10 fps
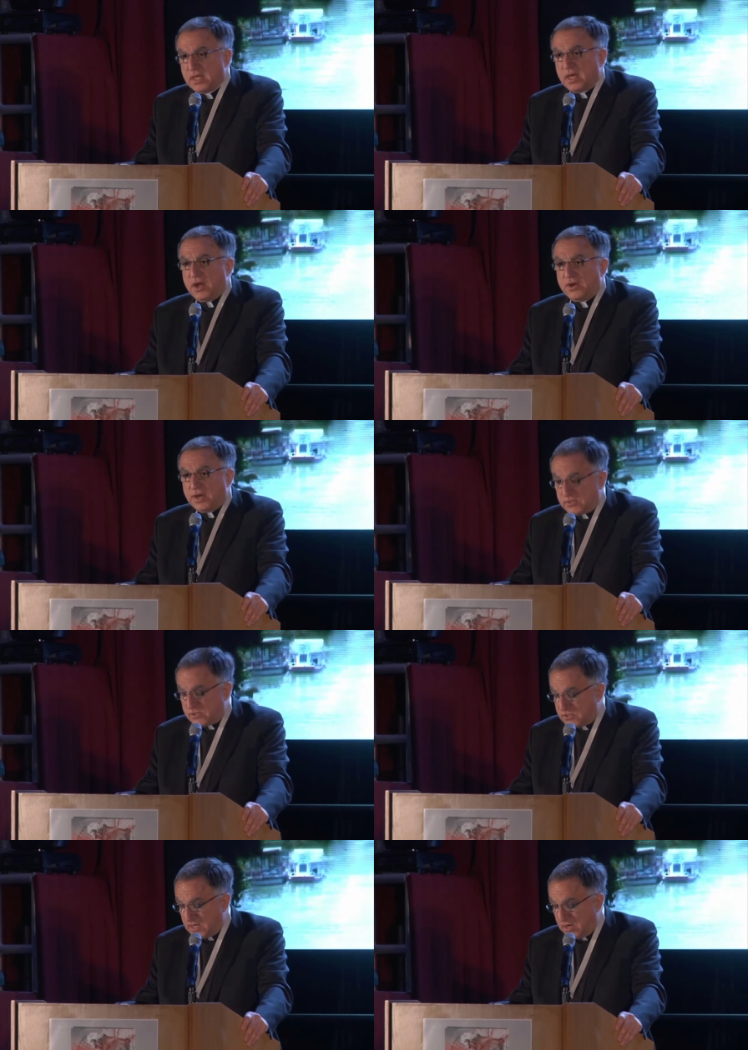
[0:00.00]
are
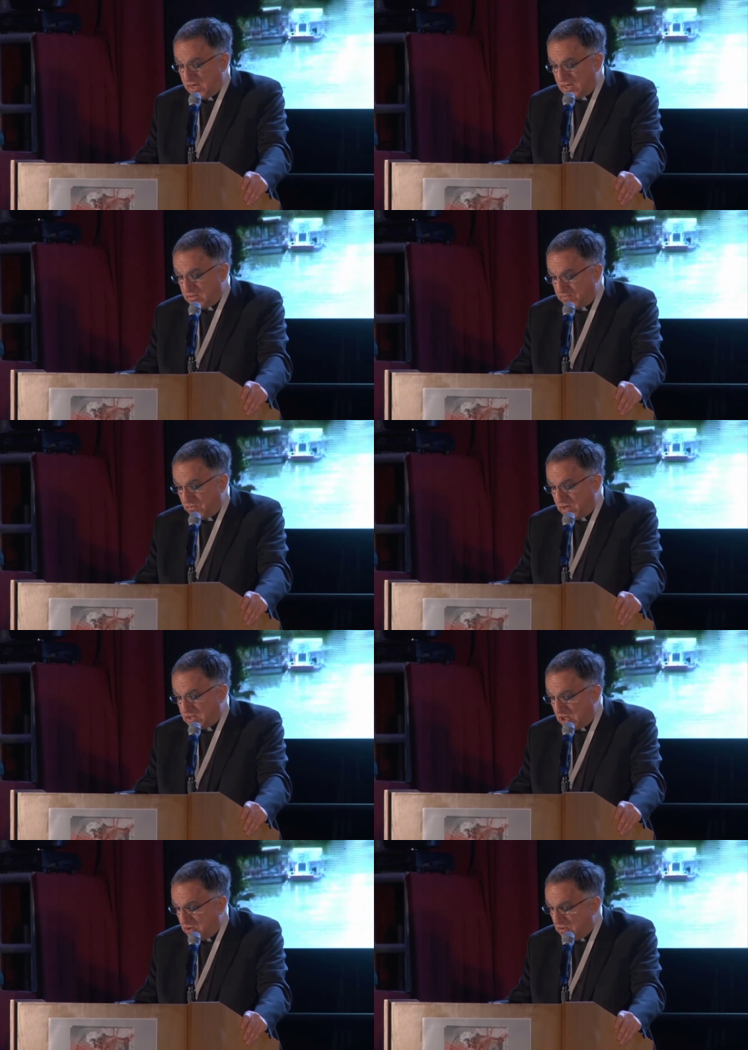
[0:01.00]
necessary to
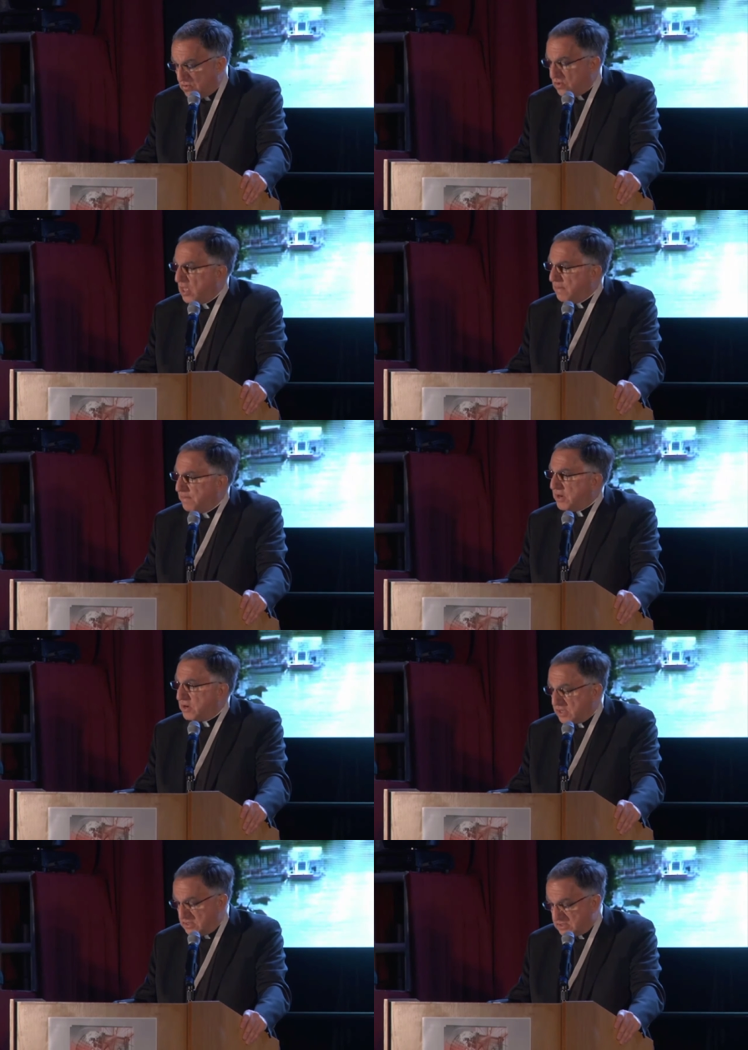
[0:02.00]
forge a new, better
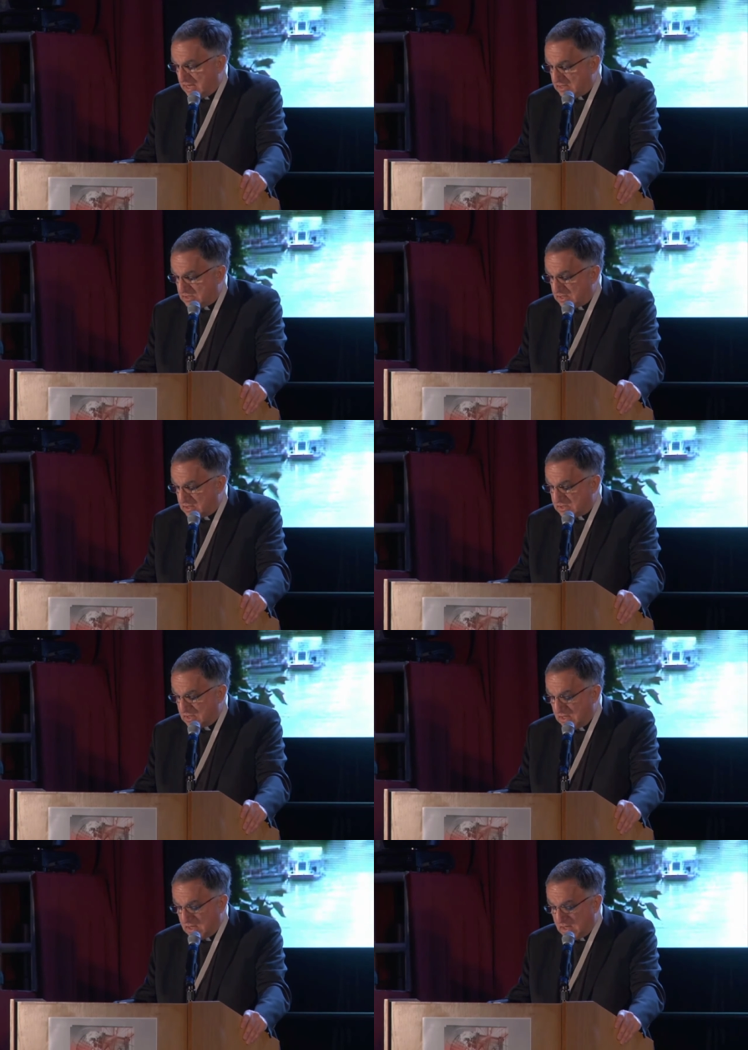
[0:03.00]
consensus,
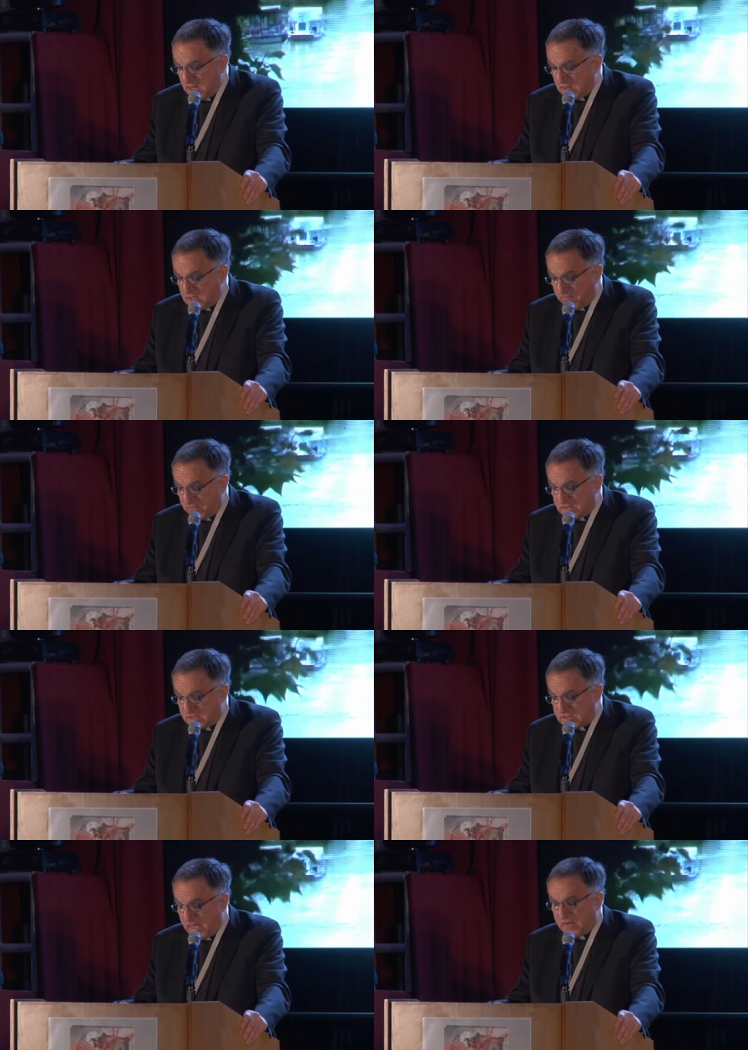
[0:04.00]
and the
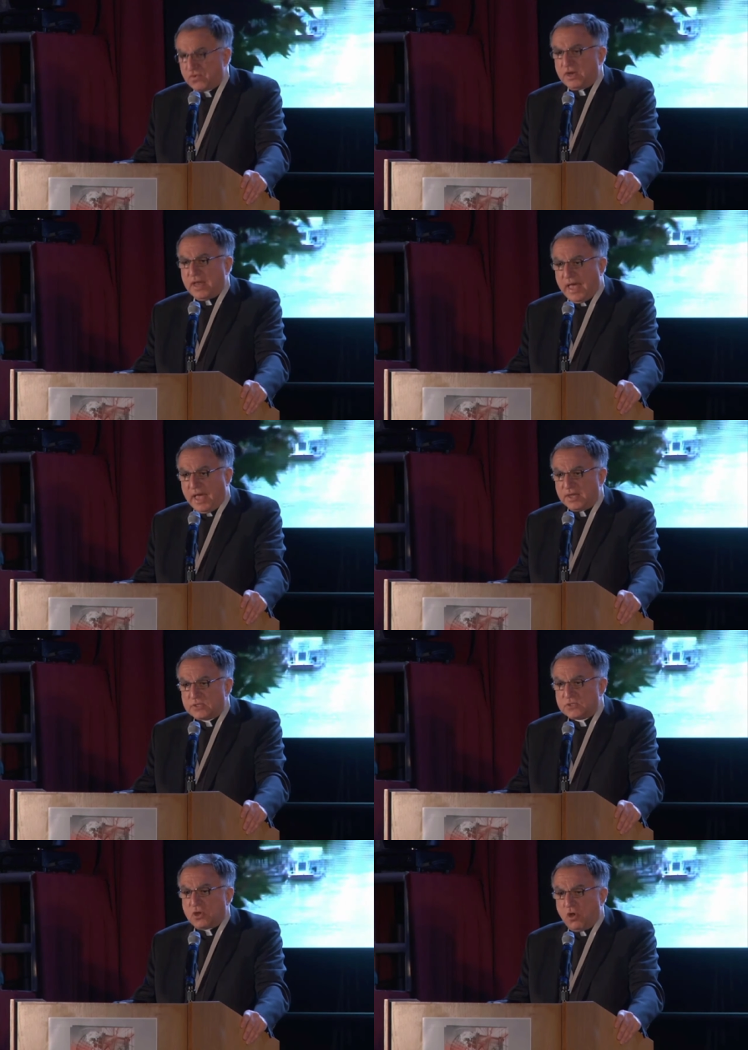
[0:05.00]
differences make for an
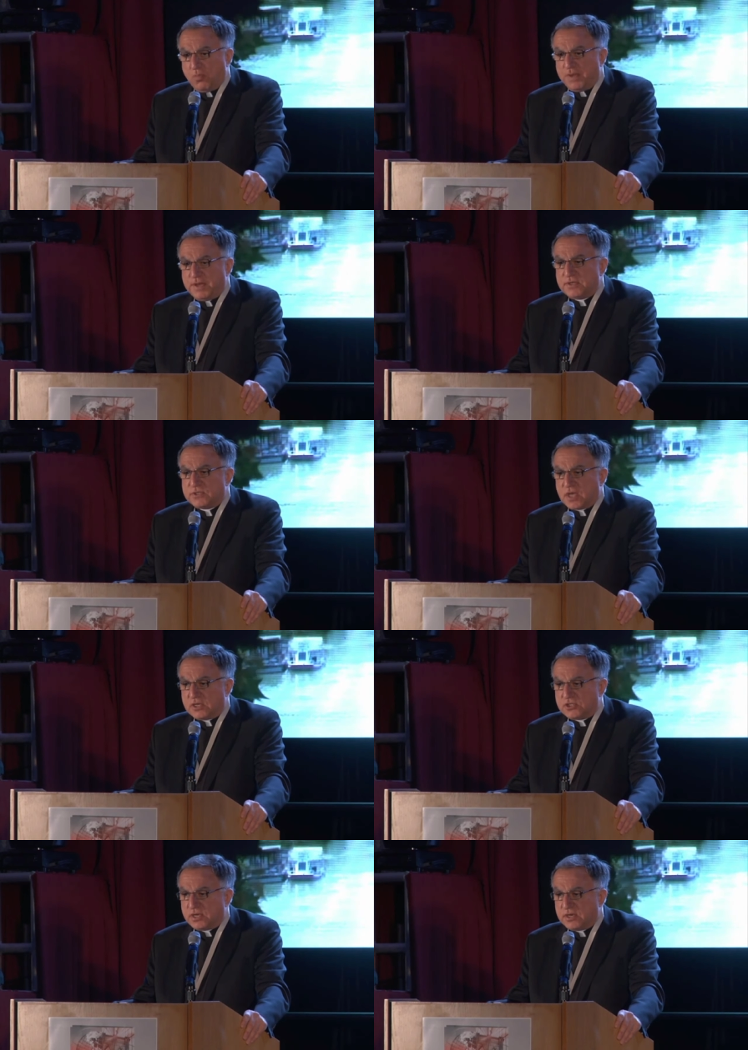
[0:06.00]
honest, open
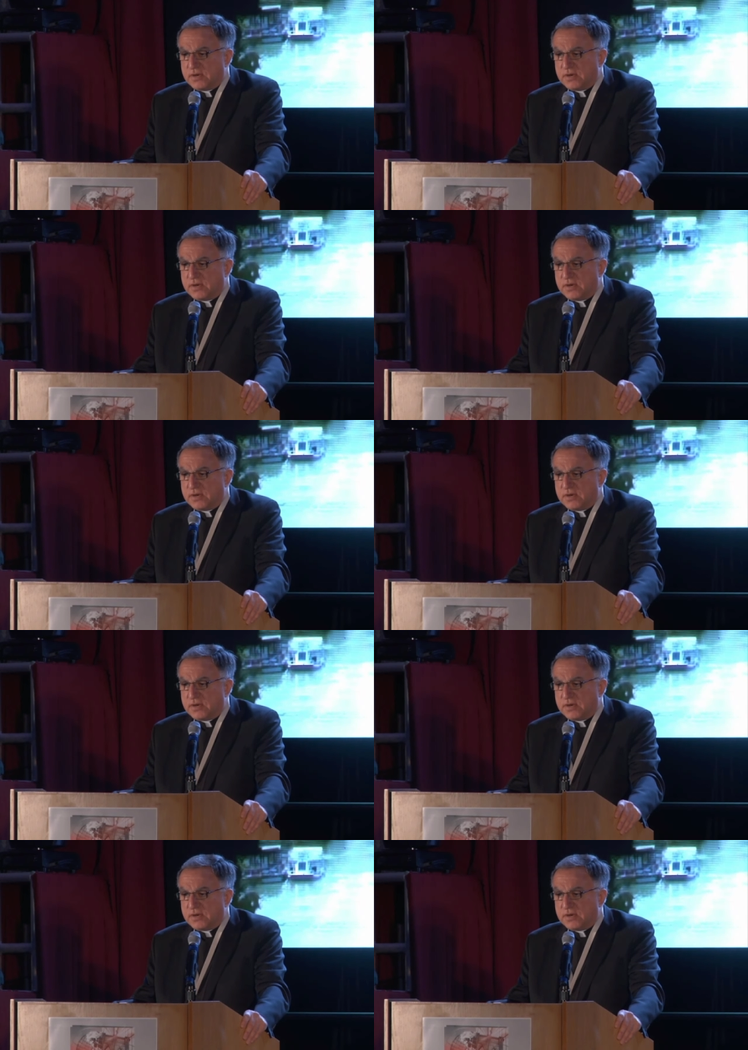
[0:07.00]
discussion